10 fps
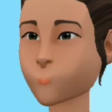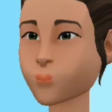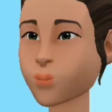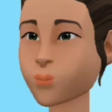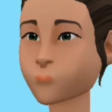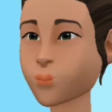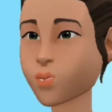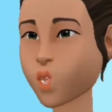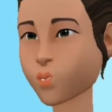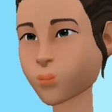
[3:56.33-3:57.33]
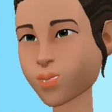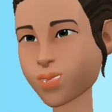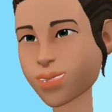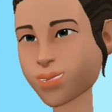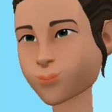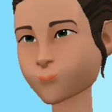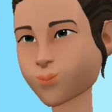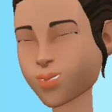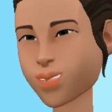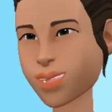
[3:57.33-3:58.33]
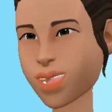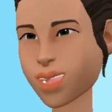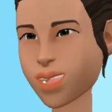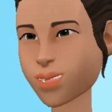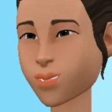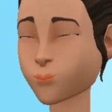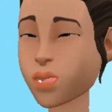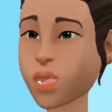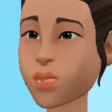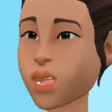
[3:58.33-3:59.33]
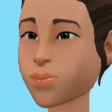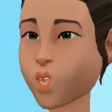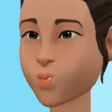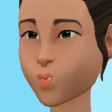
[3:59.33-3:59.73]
I strongly recommend you to continue this medication until the